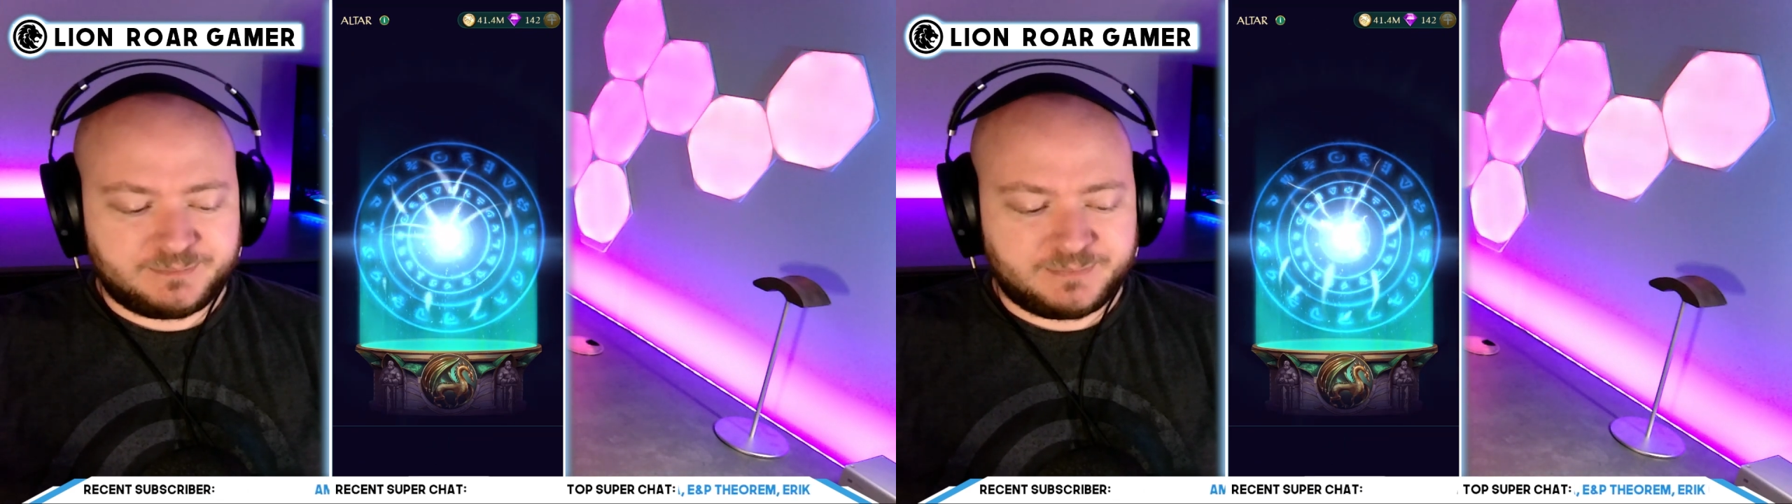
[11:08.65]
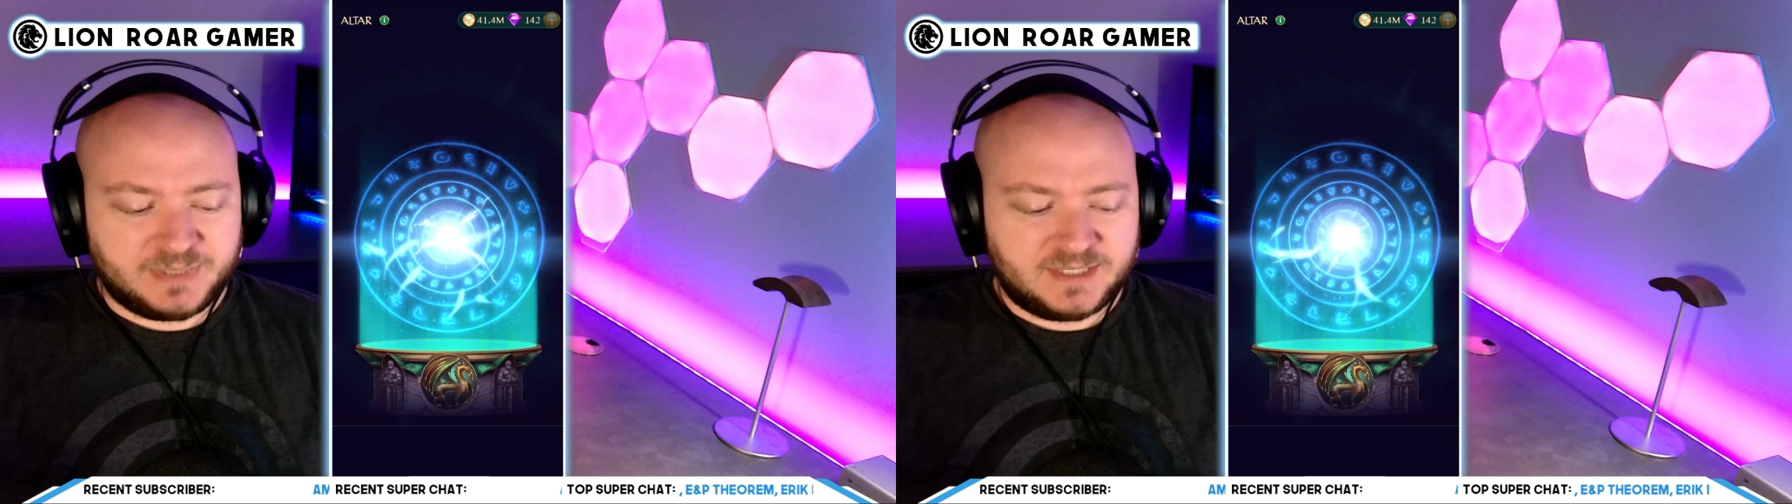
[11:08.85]

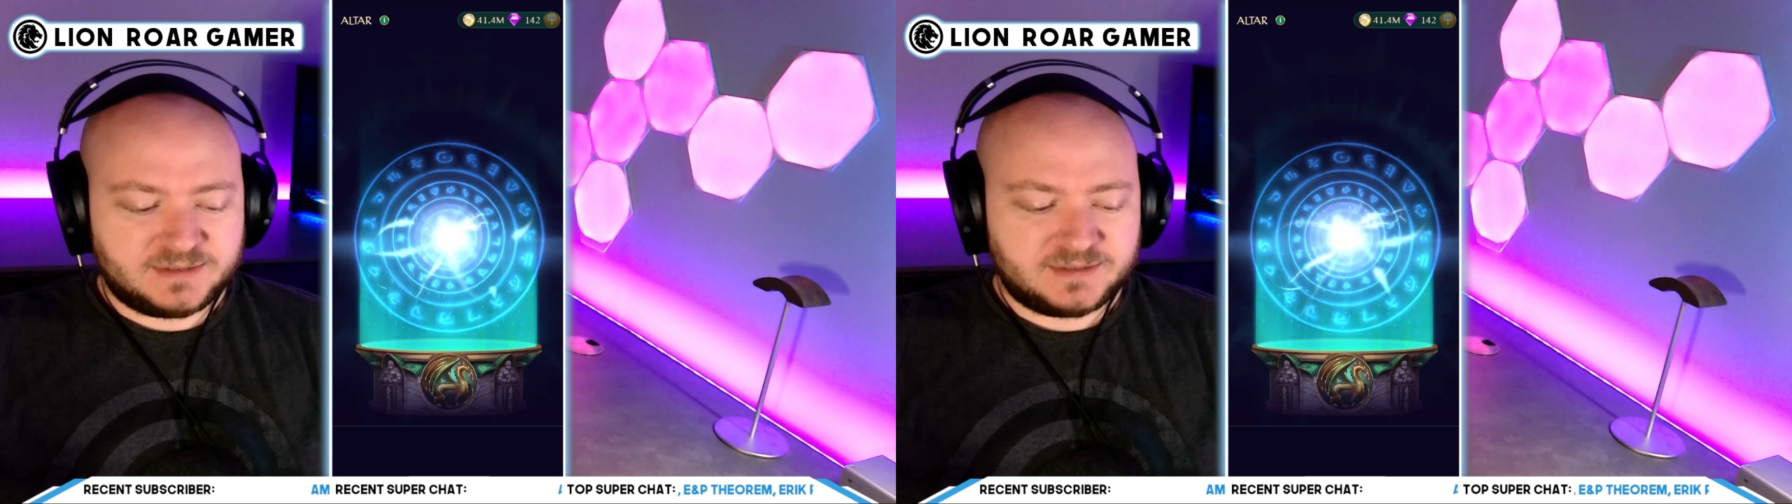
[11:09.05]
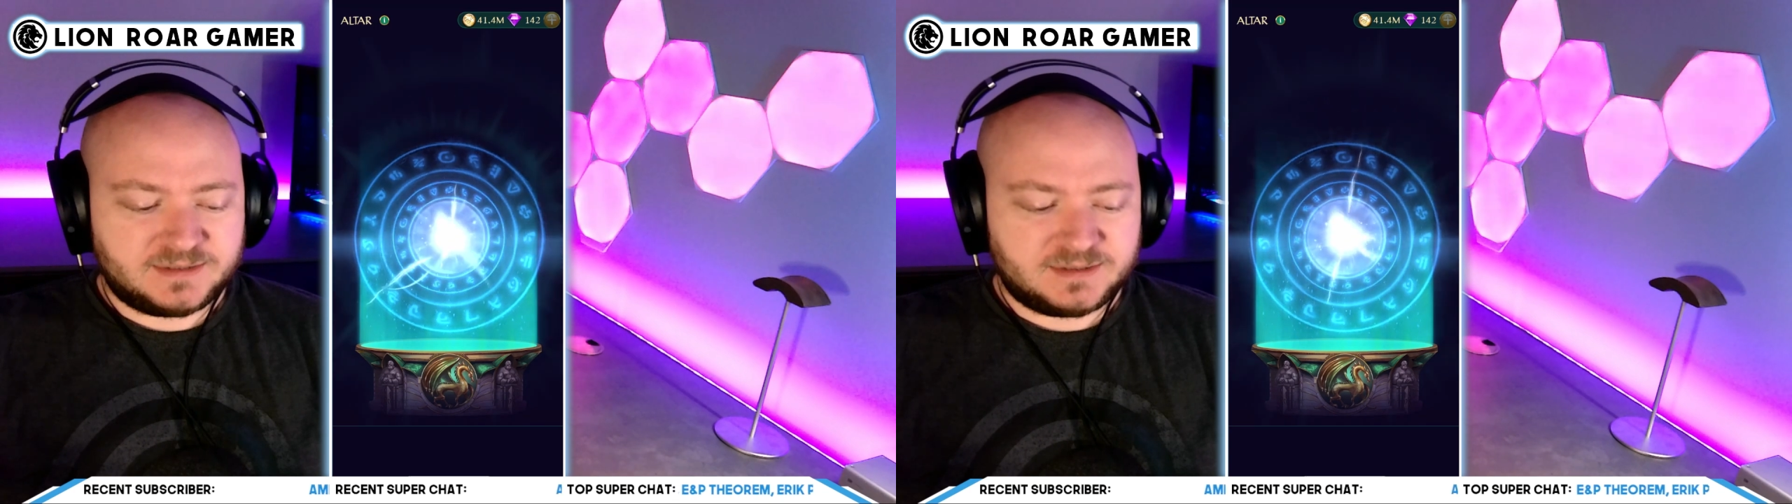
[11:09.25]
But
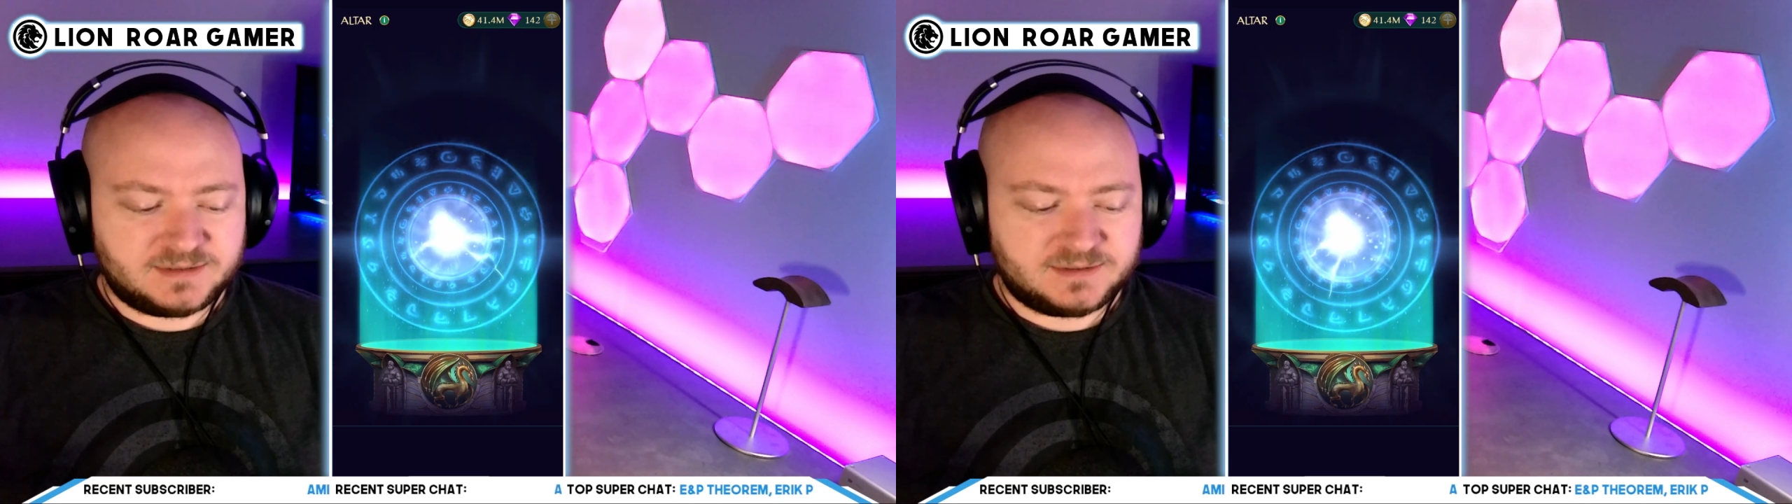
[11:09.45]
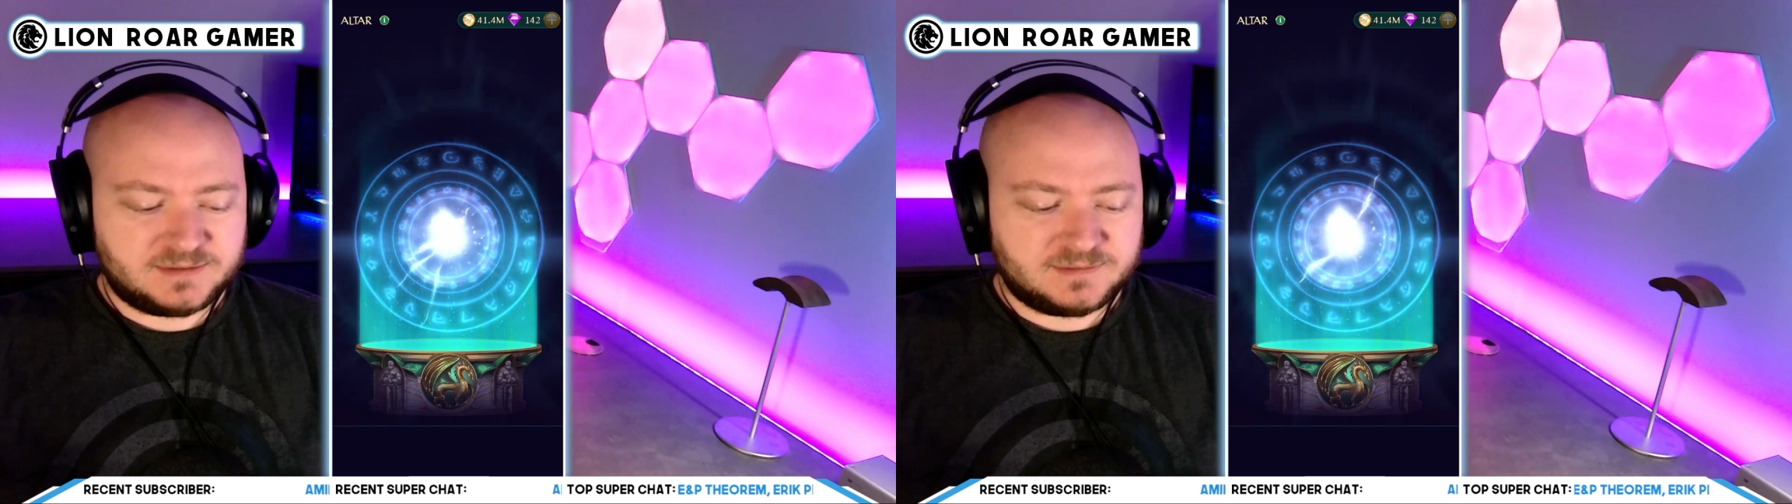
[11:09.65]

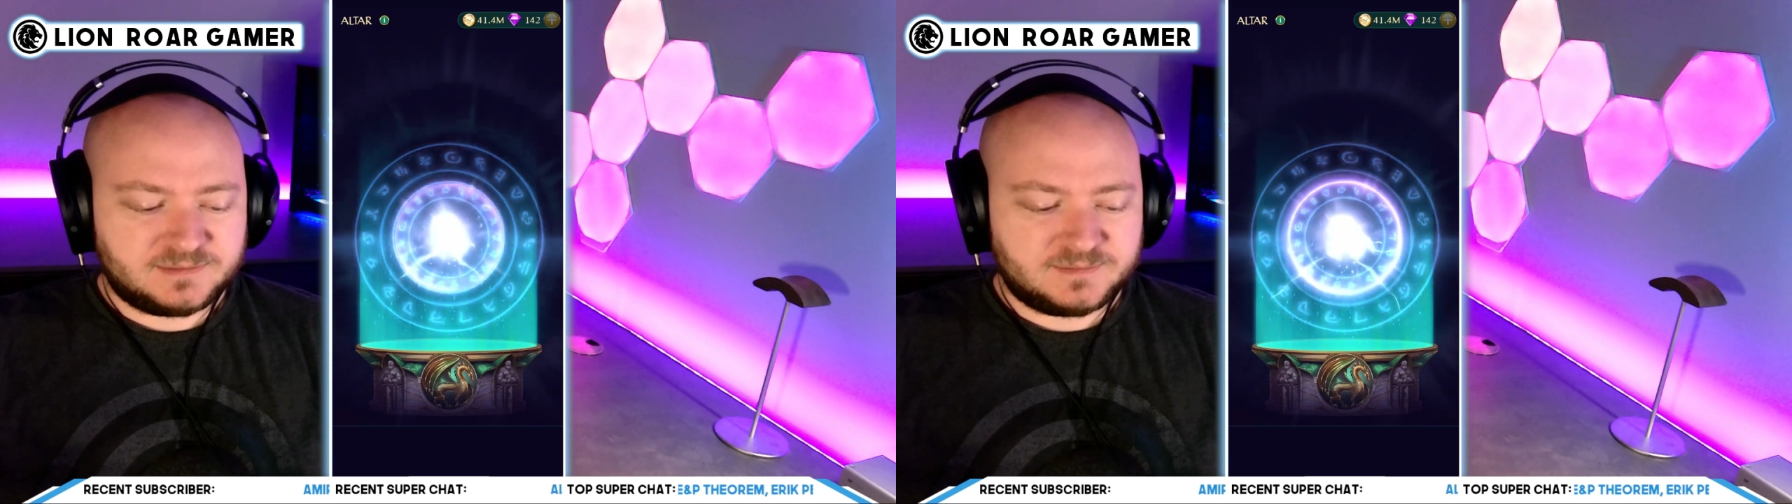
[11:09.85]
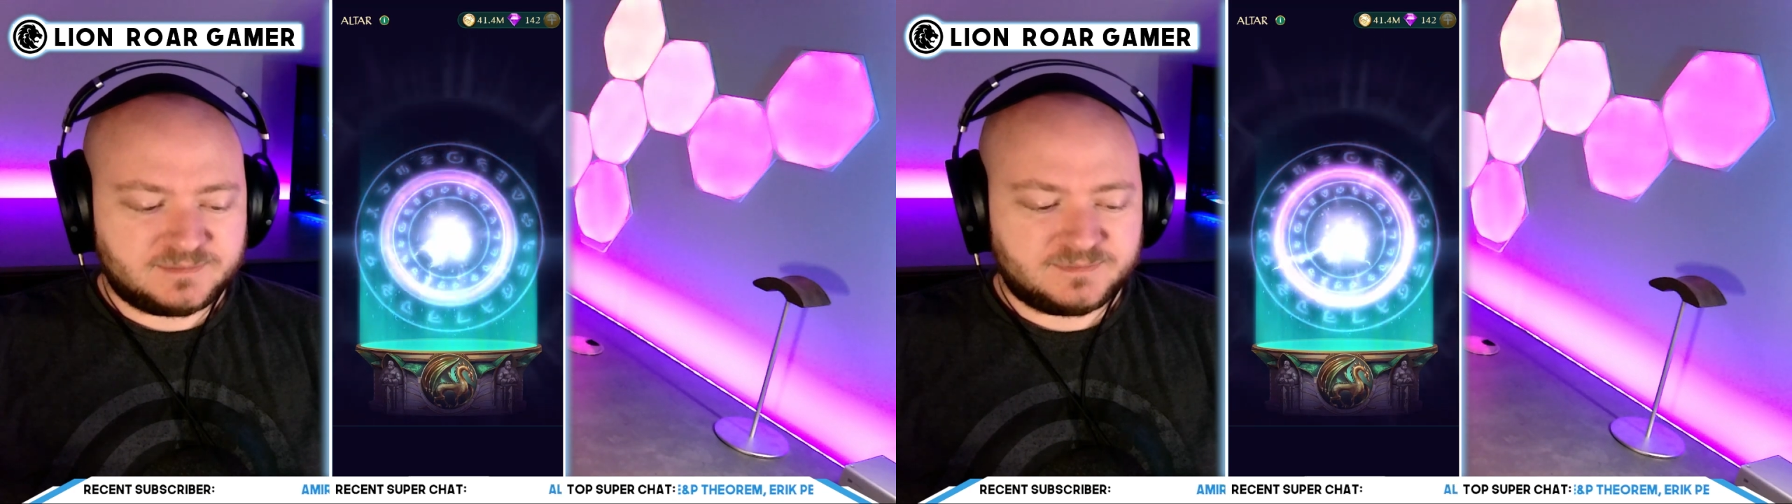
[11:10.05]

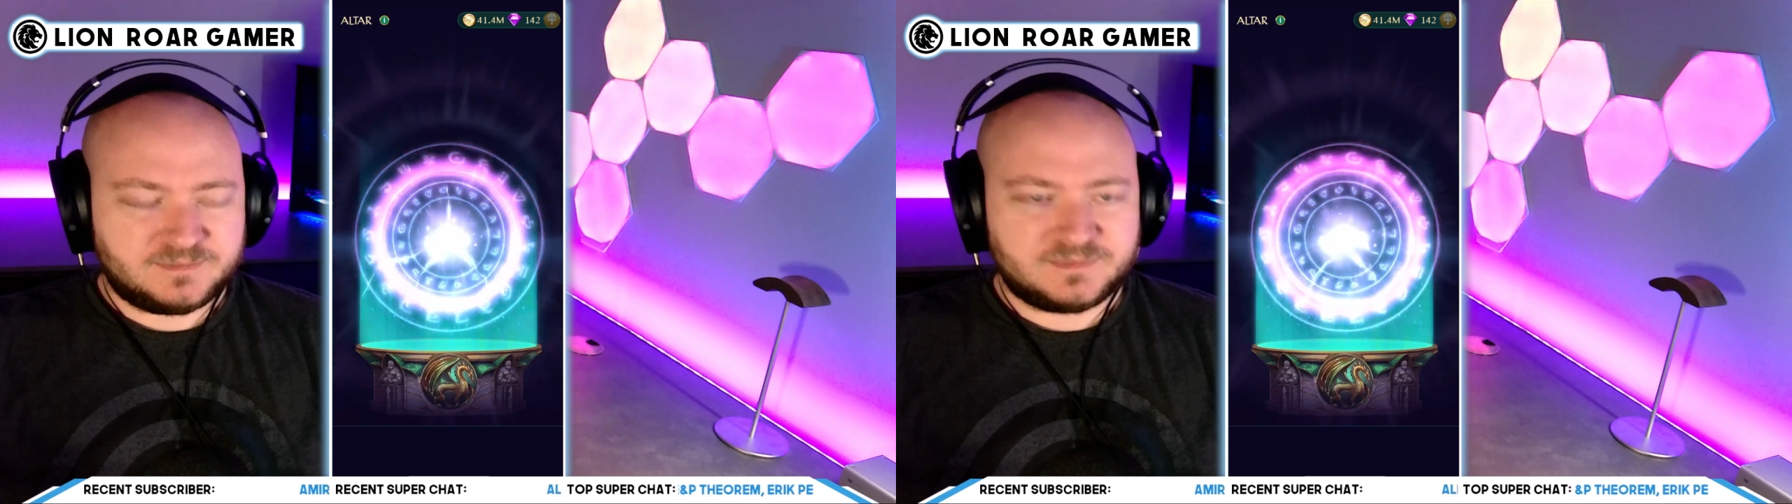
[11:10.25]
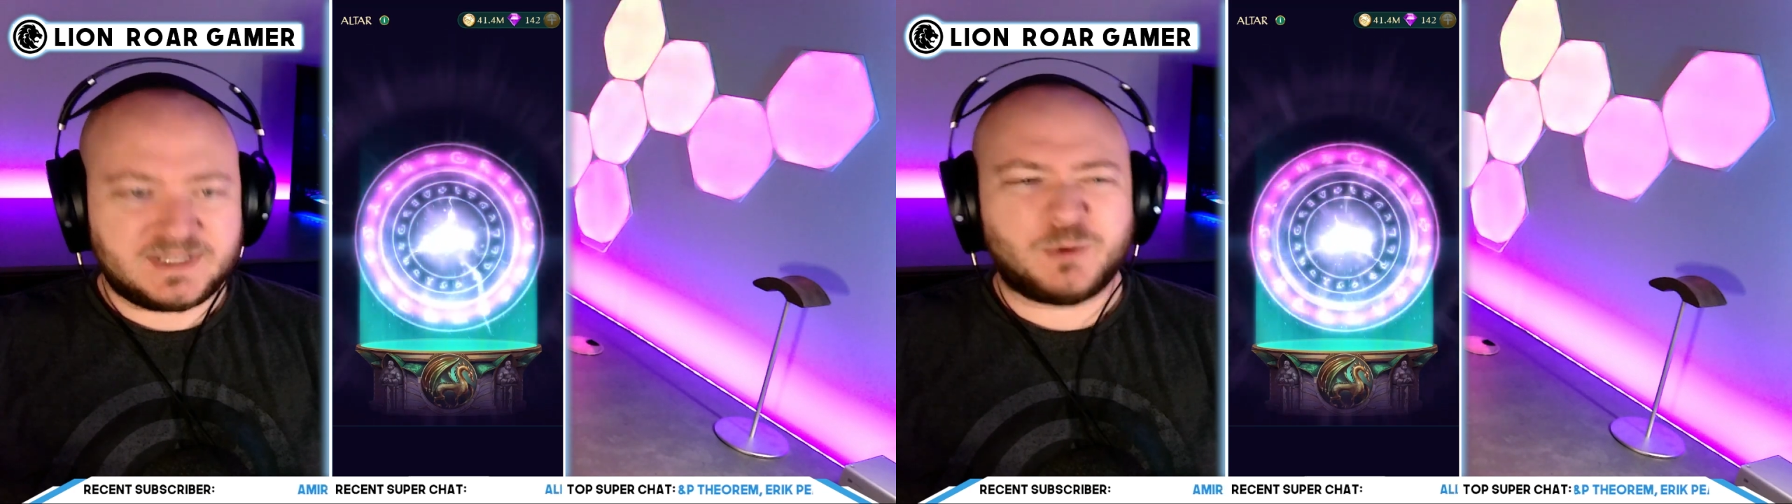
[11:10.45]
that